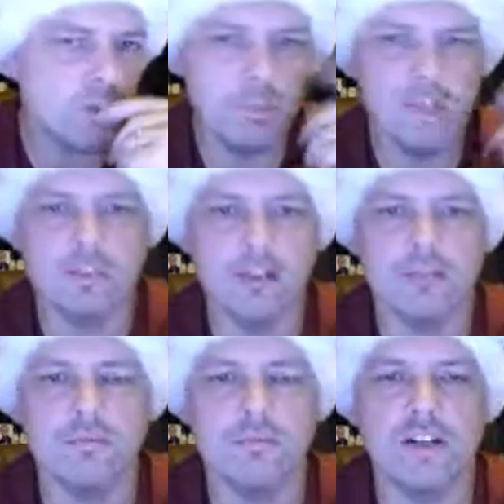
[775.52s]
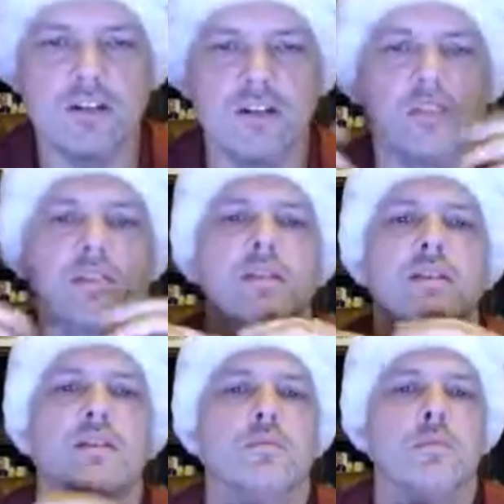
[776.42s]
because I dared to say
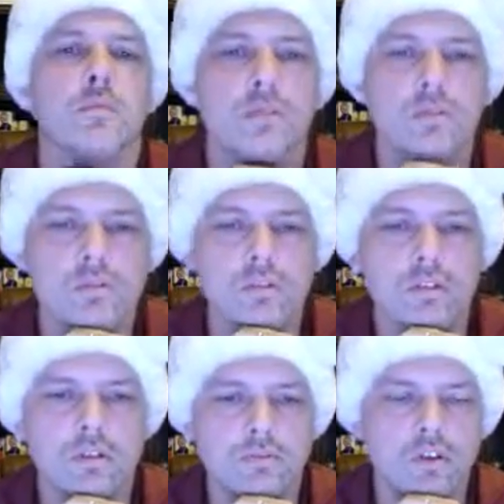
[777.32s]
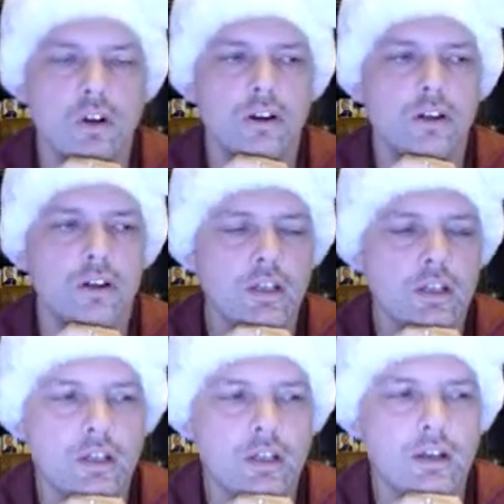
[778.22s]
that something was flawed.
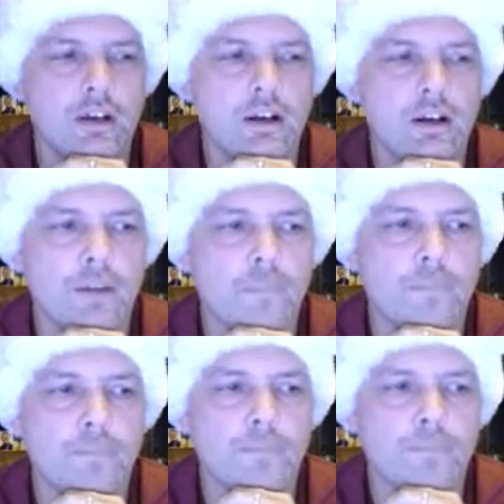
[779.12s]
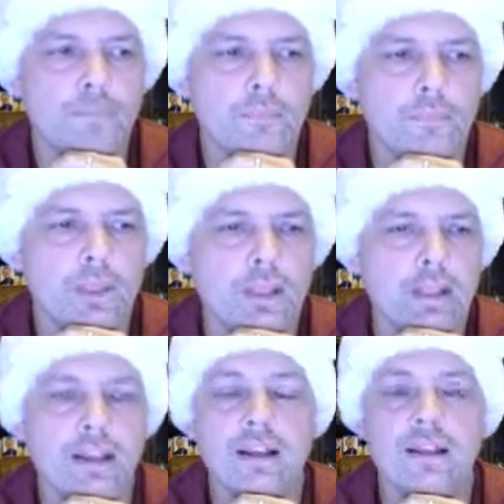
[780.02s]
And
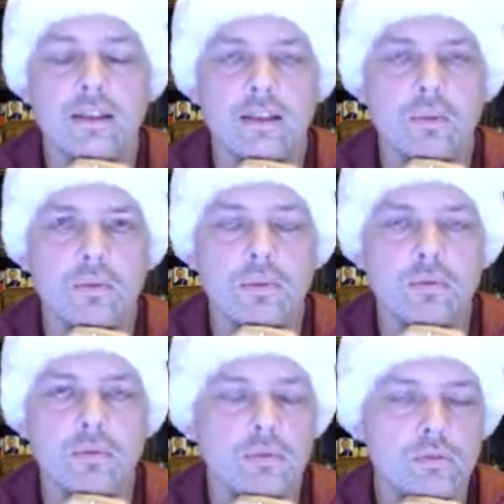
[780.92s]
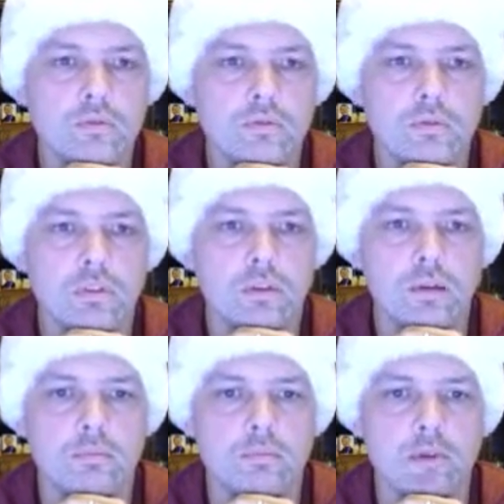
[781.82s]
there were people who
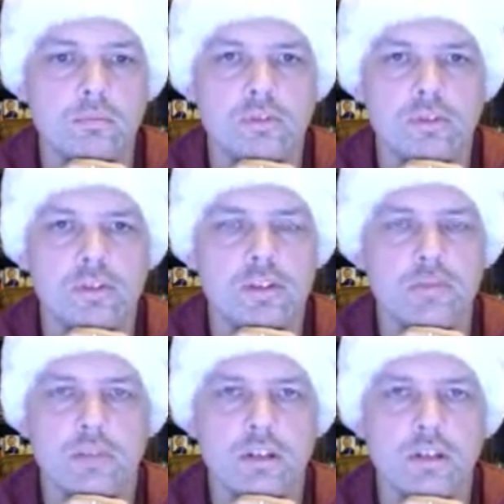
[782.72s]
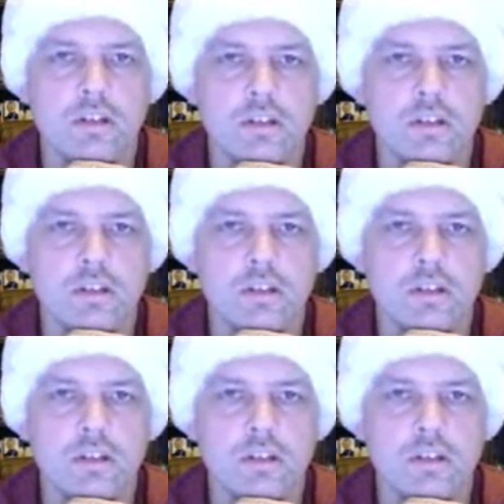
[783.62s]
I'm sure legitimately